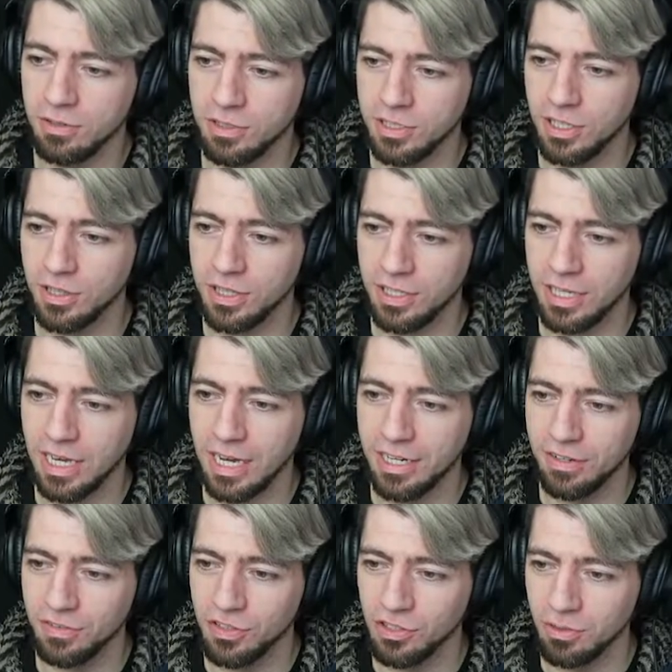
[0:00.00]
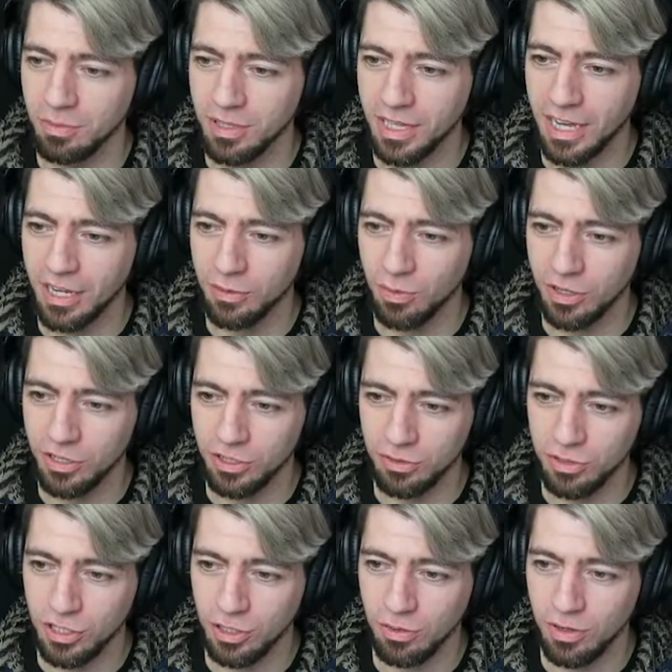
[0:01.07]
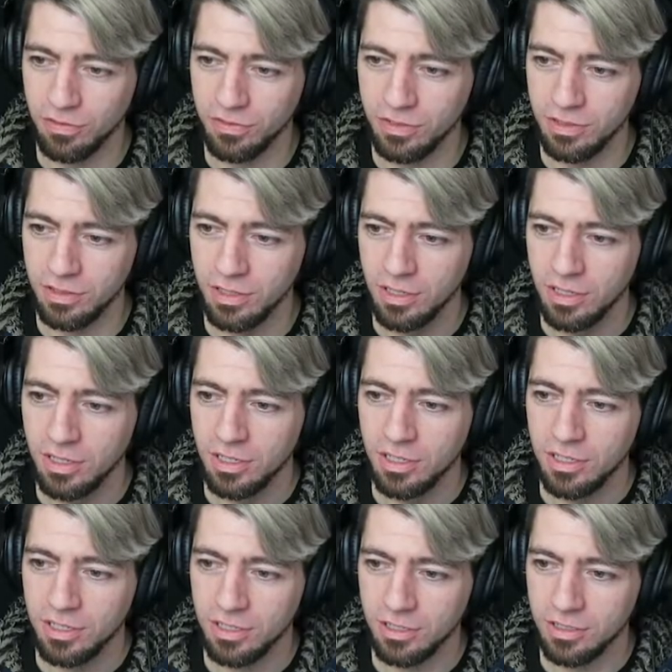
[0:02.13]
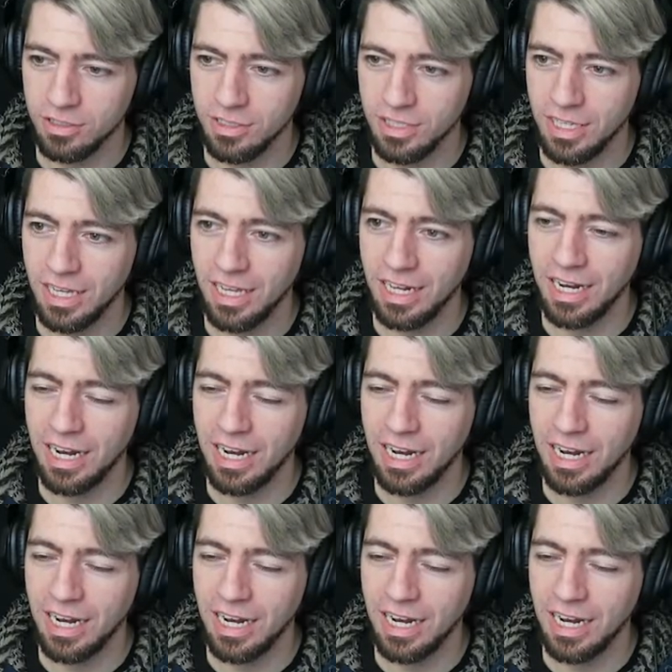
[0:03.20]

it's not the kind of summon that I'd want to do too often, because it